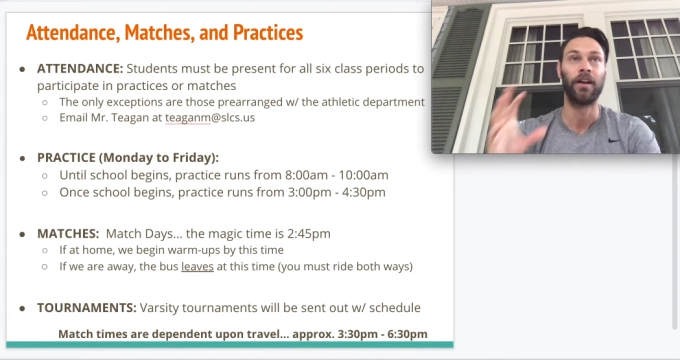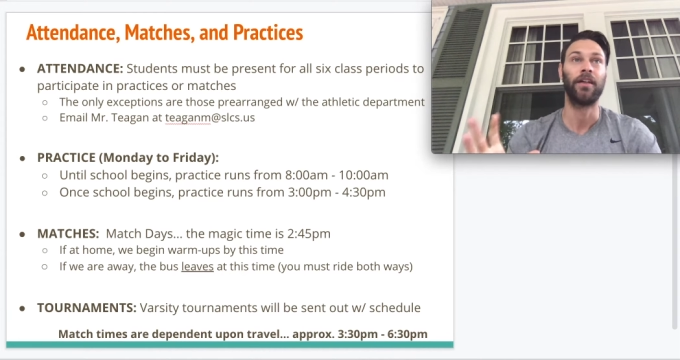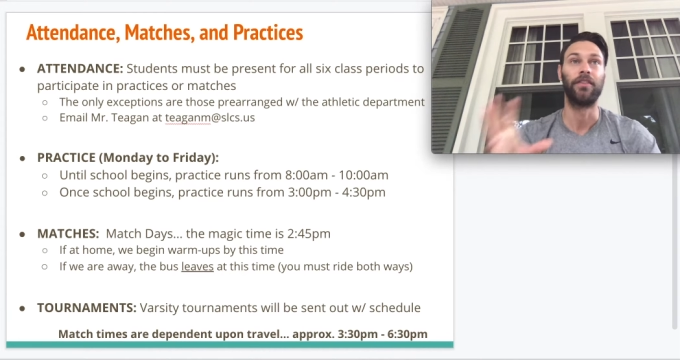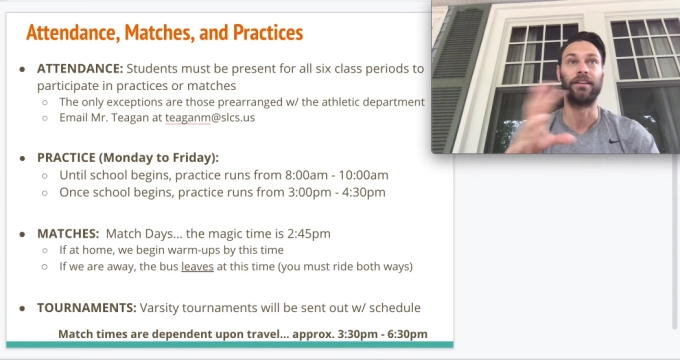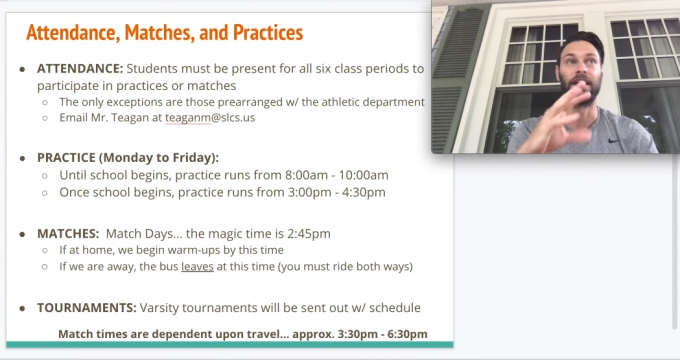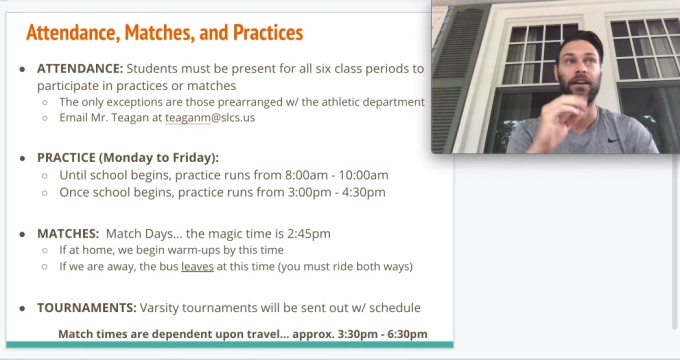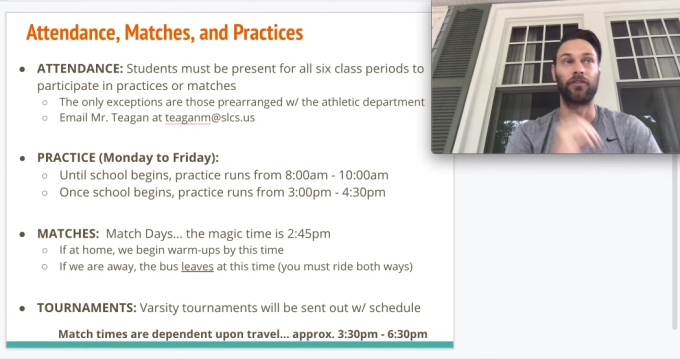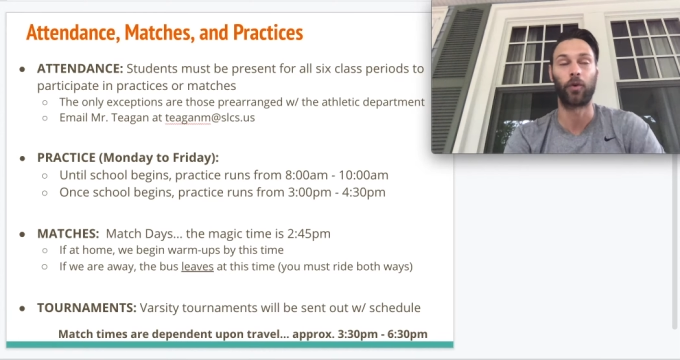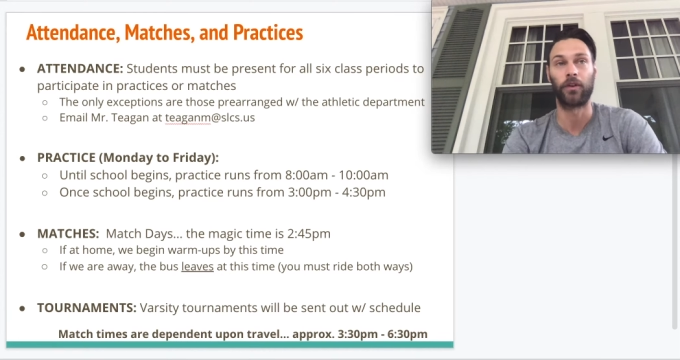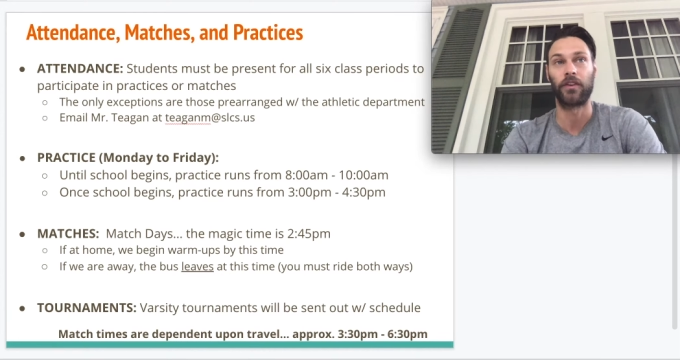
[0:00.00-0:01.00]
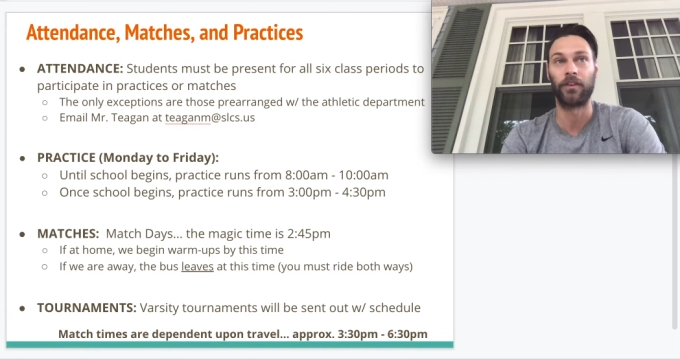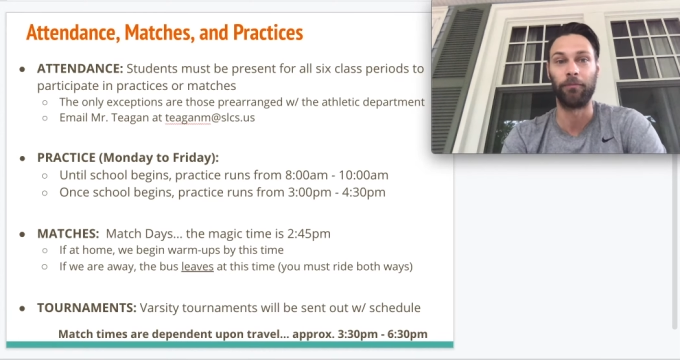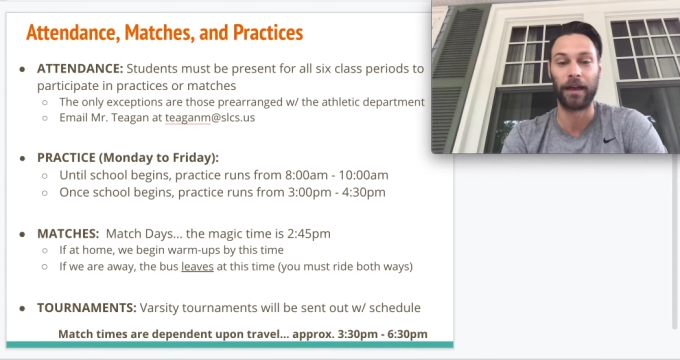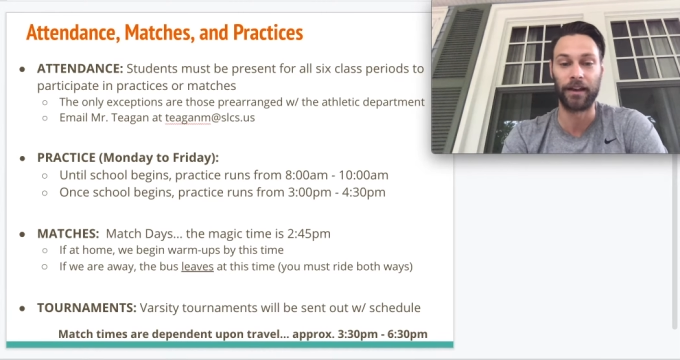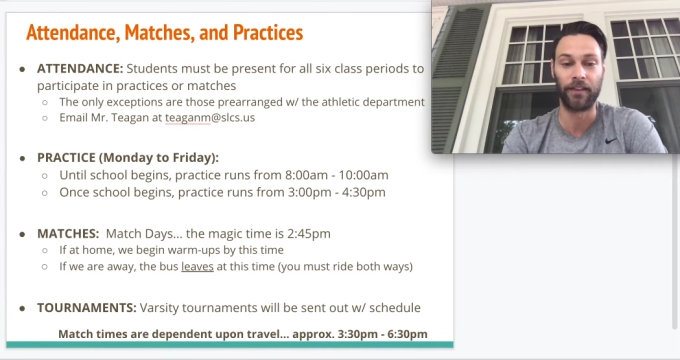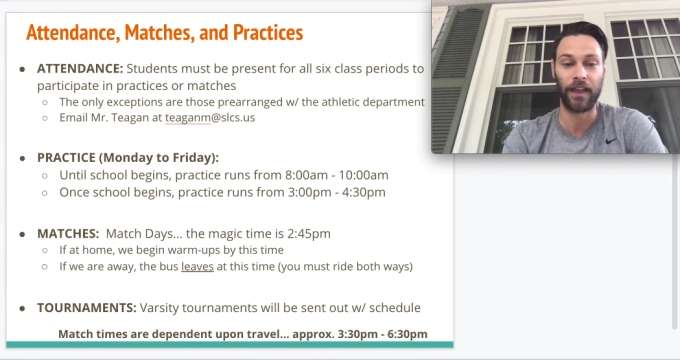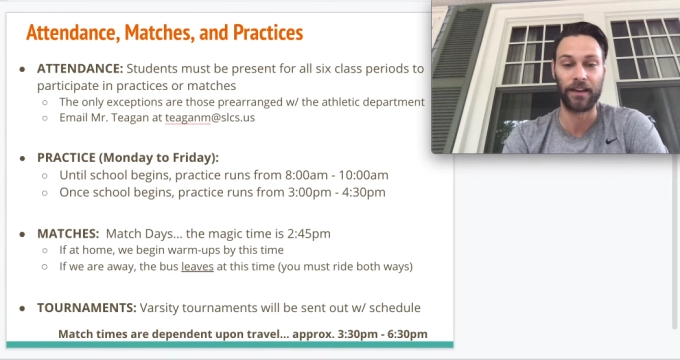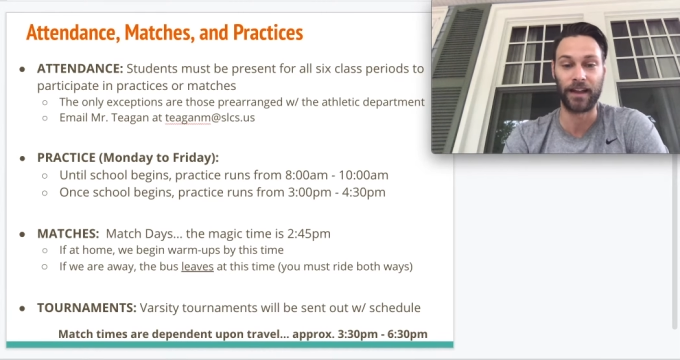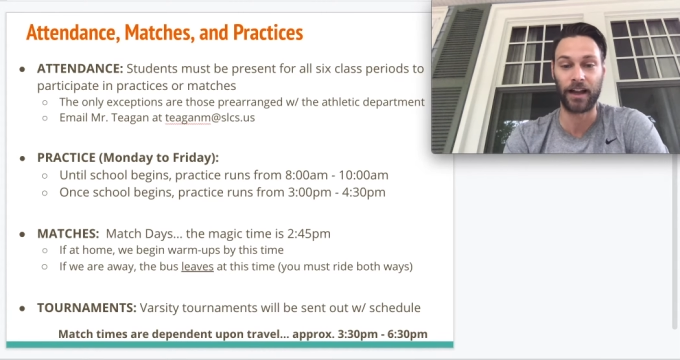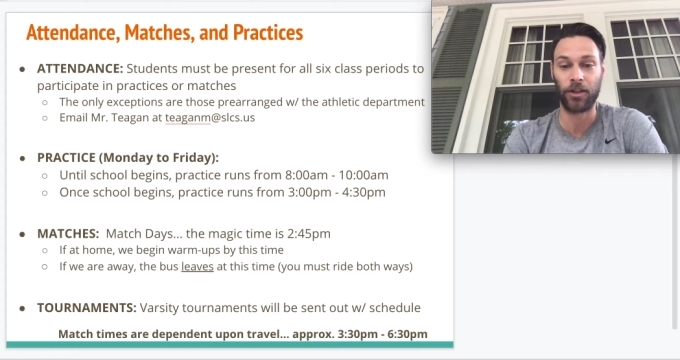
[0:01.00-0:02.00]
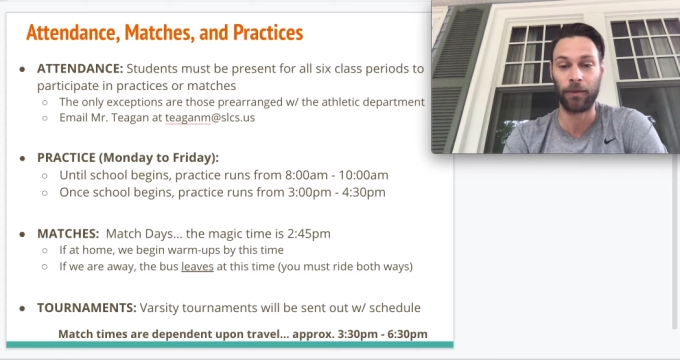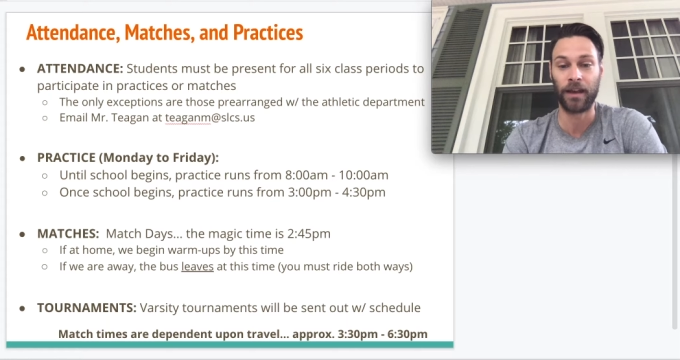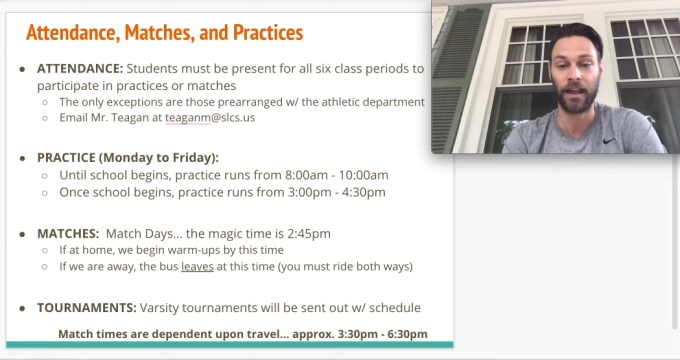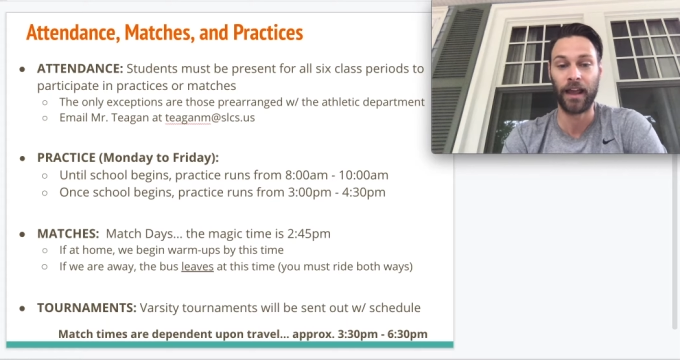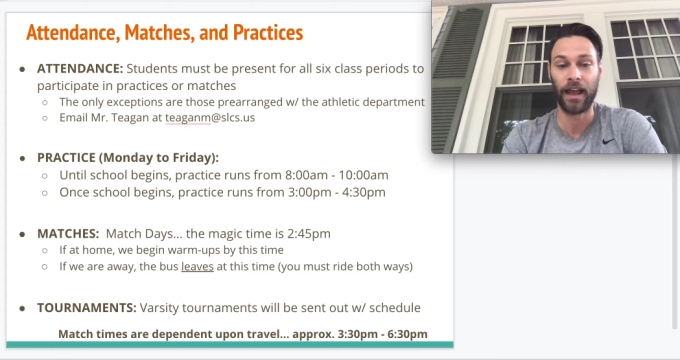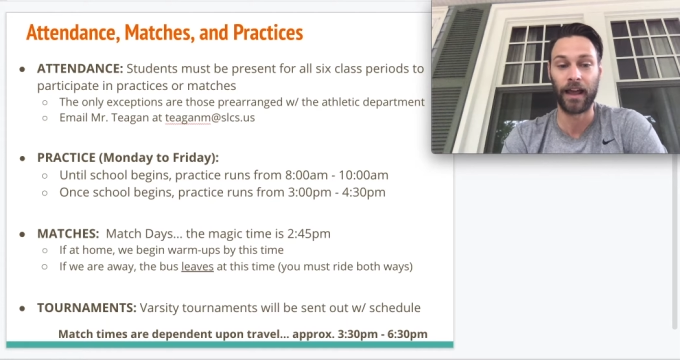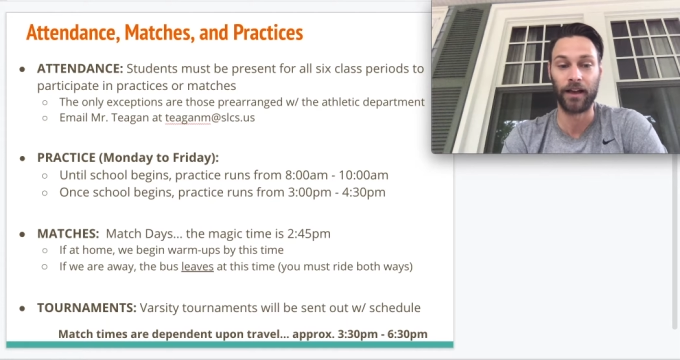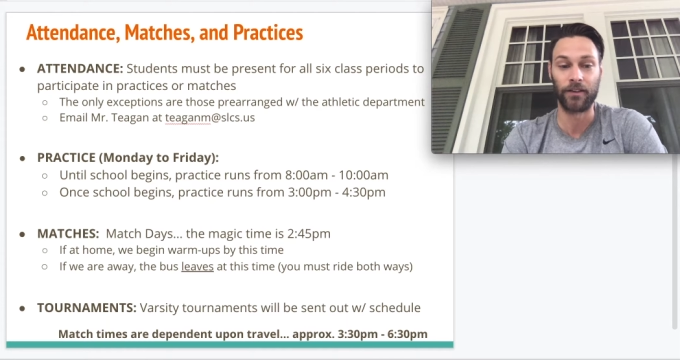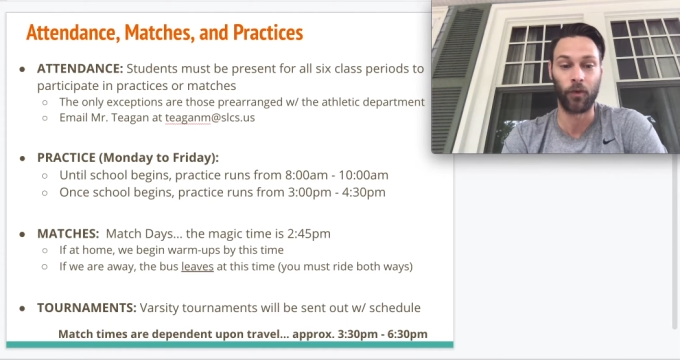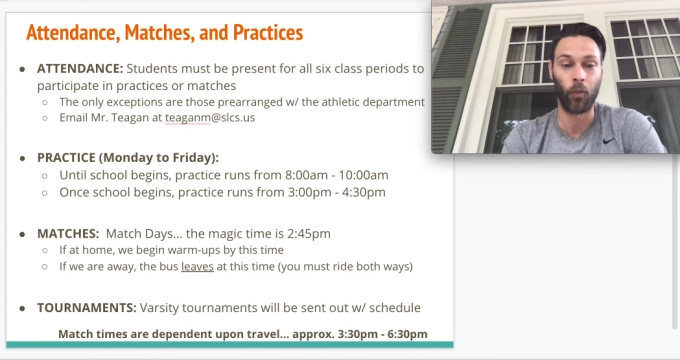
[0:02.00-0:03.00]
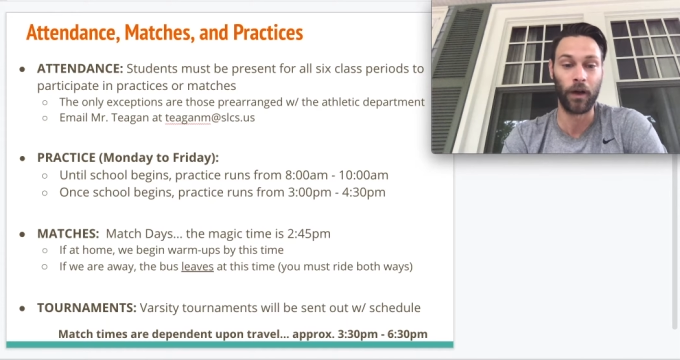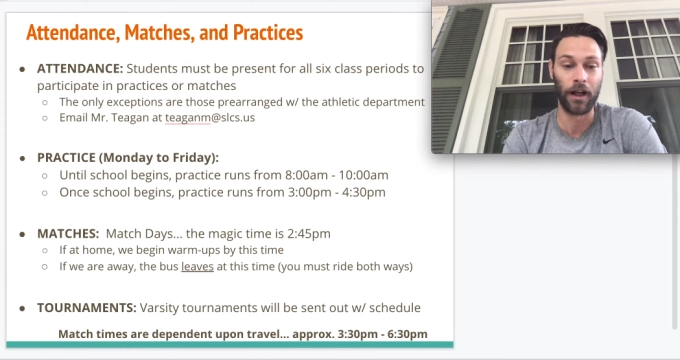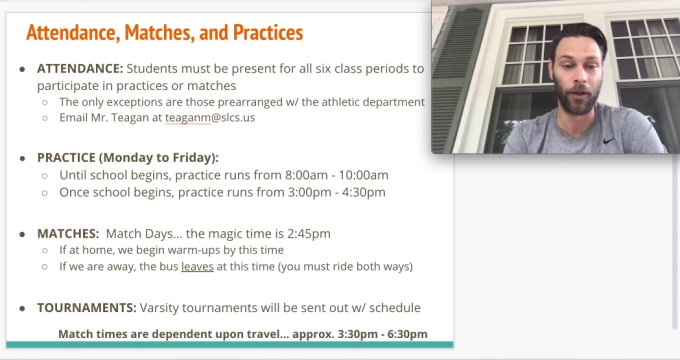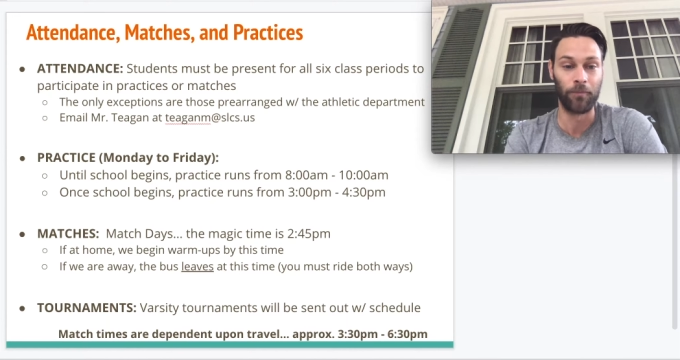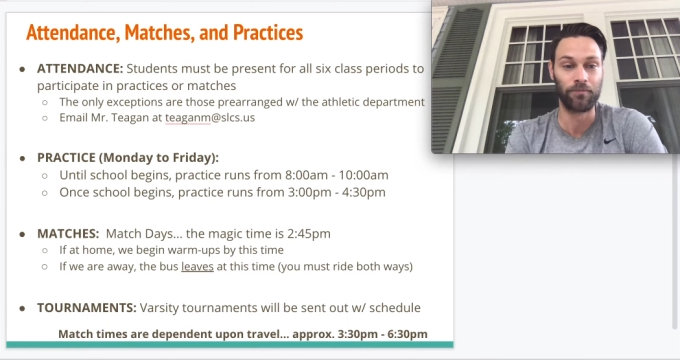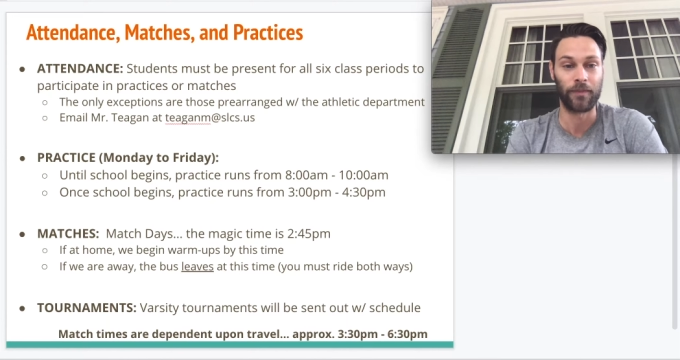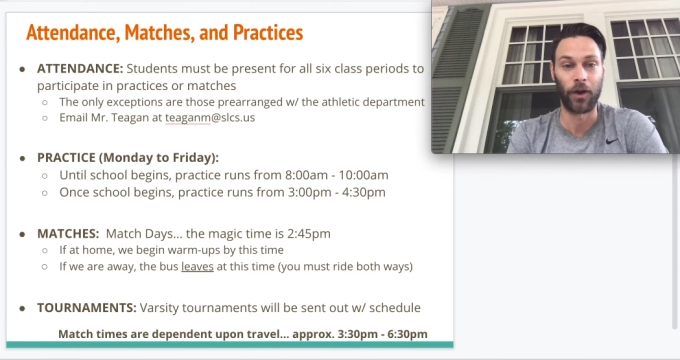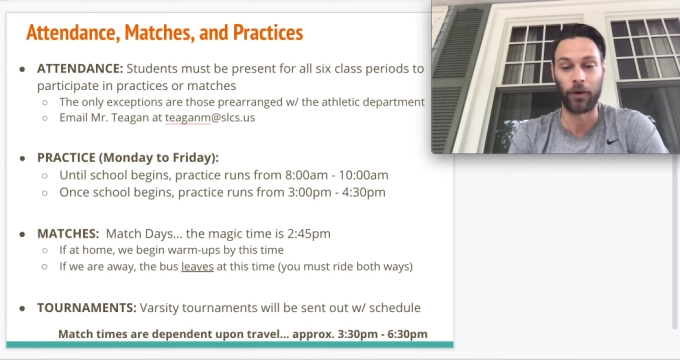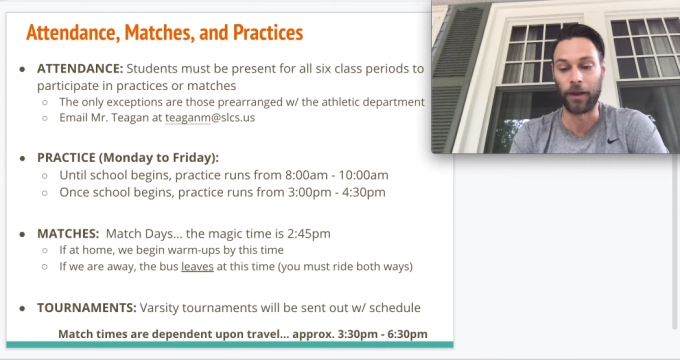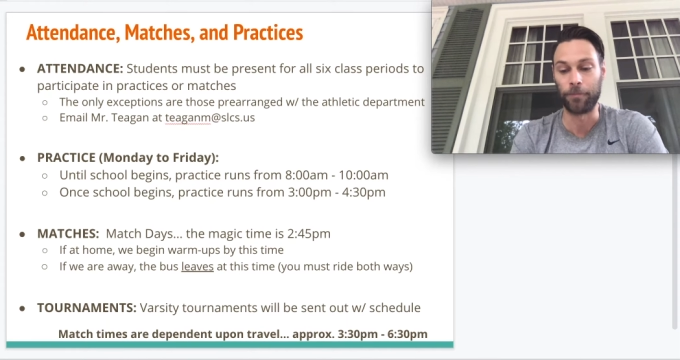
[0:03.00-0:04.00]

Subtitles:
The date, of course, is embedded in that document as well. All right.